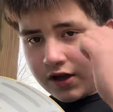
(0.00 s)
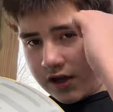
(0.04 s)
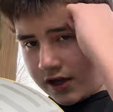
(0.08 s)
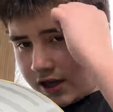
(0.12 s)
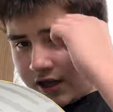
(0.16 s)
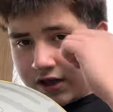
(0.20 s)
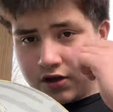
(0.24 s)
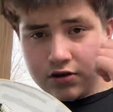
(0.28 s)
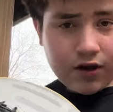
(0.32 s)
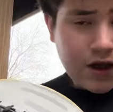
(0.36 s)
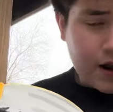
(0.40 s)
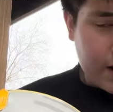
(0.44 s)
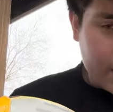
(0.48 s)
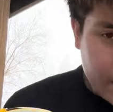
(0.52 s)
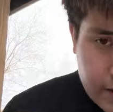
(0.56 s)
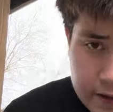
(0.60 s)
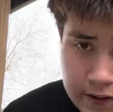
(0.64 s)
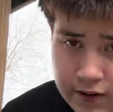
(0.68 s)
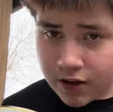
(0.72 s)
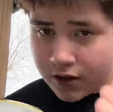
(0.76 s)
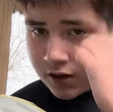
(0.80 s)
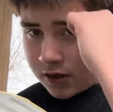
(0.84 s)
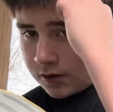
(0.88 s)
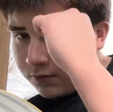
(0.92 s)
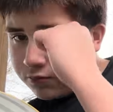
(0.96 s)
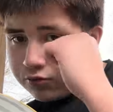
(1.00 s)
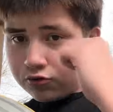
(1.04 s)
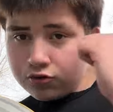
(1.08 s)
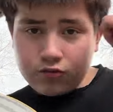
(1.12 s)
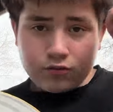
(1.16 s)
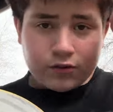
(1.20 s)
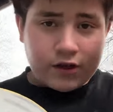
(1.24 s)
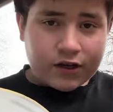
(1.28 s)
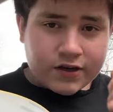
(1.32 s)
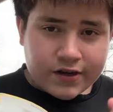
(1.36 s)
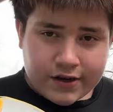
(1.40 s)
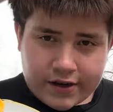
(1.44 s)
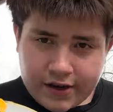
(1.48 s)
hit, you gotta
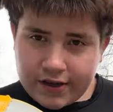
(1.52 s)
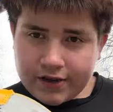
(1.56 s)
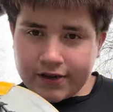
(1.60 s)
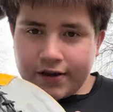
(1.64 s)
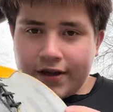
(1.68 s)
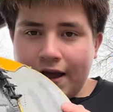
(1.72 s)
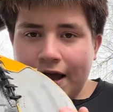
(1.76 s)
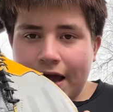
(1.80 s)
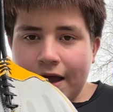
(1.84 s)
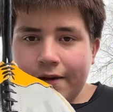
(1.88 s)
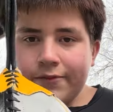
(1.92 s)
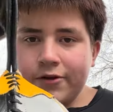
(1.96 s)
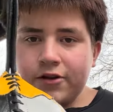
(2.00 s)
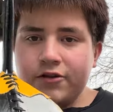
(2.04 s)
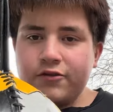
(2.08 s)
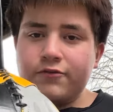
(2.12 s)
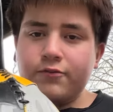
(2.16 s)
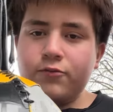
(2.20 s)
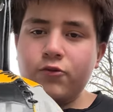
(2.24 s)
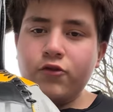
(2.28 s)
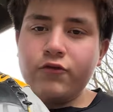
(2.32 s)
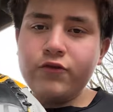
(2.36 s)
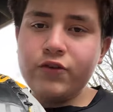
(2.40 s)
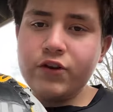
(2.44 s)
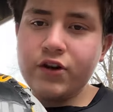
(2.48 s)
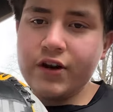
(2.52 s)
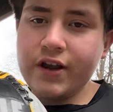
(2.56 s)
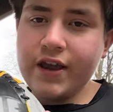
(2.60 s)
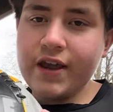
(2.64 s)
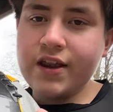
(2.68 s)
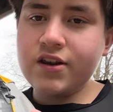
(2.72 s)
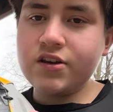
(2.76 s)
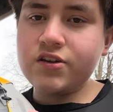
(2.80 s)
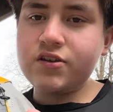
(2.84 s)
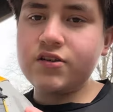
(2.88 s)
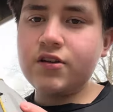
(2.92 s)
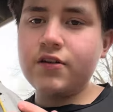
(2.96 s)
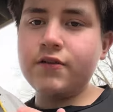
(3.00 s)
boom. That's how you get the habit of moving your head
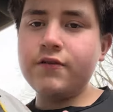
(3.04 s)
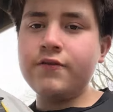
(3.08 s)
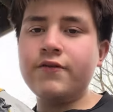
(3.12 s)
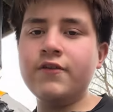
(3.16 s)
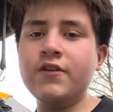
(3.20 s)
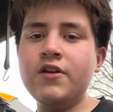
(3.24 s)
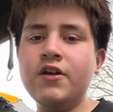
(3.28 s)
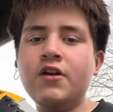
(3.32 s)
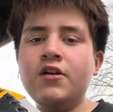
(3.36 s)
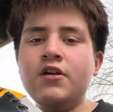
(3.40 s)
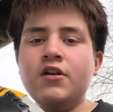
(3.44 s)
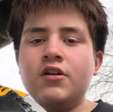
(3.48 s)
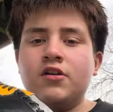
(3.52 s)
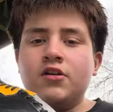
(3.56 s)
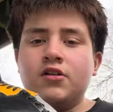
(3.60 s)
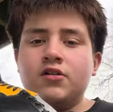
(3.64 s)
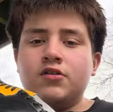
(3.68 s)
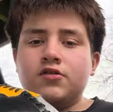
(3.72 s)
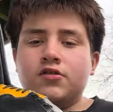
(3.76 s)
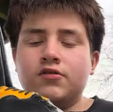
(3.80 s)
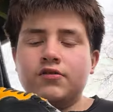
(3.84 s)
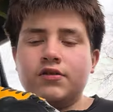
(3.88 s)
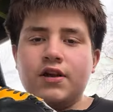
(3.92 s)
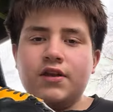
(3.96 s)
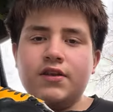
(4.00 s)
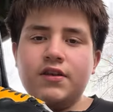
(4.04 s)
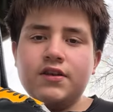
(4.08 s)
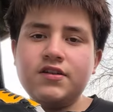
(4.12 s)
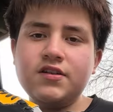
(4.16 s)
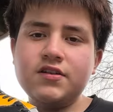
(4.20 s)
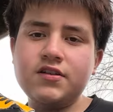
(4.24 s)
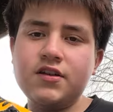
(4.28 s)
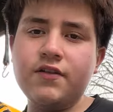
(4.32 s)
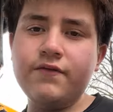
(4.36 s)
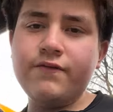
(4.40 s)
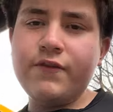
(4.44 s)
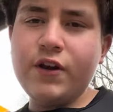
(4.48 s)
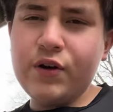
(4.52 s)
and stuff. So yeah, this
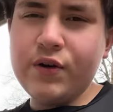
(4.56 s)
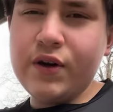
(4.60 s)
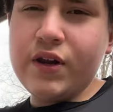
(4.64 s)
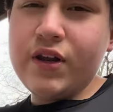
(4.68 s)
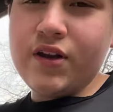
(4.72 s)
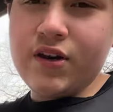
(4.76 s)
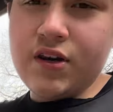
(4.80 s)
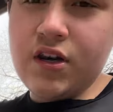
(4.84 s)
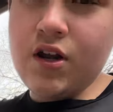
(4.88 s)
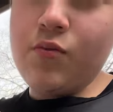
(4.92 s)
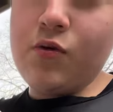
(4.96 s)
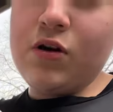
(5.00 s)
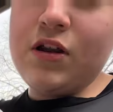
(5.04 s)
is a very good double